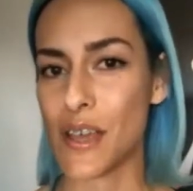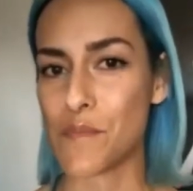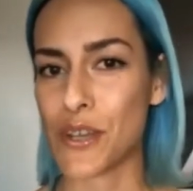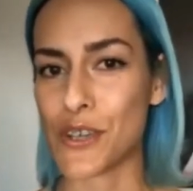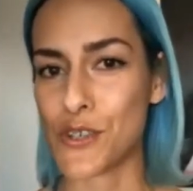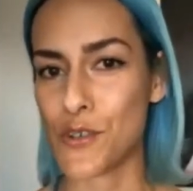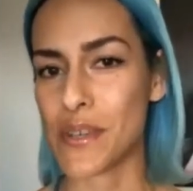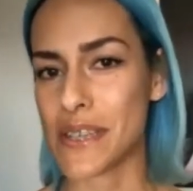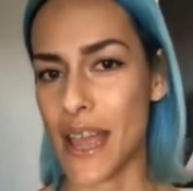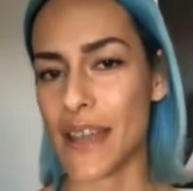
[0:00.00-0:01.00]
But it took me
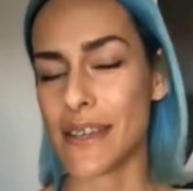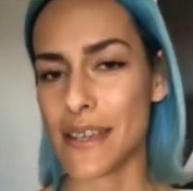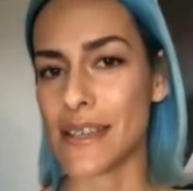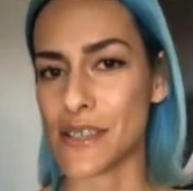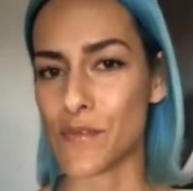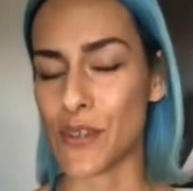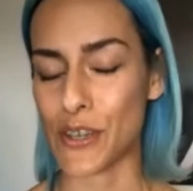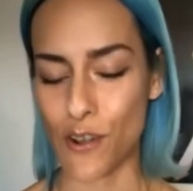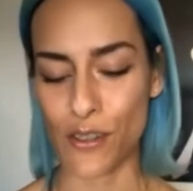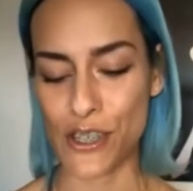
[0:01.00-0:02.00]
10 years of
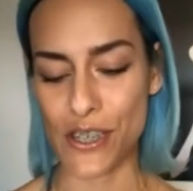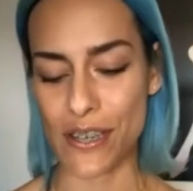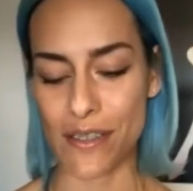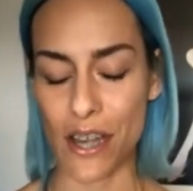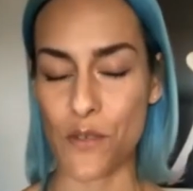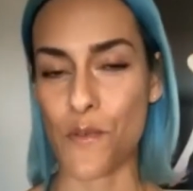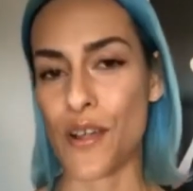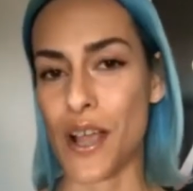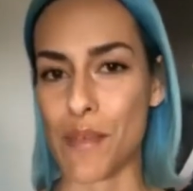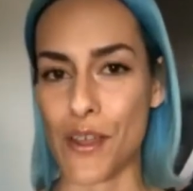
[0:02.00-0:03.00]
acknowledging that I
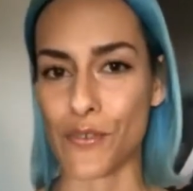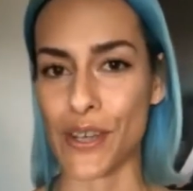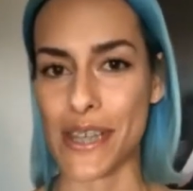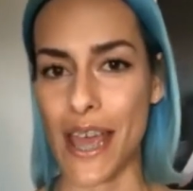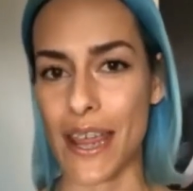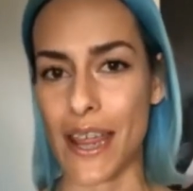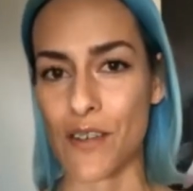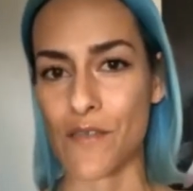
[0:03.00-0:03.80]
woke up every day and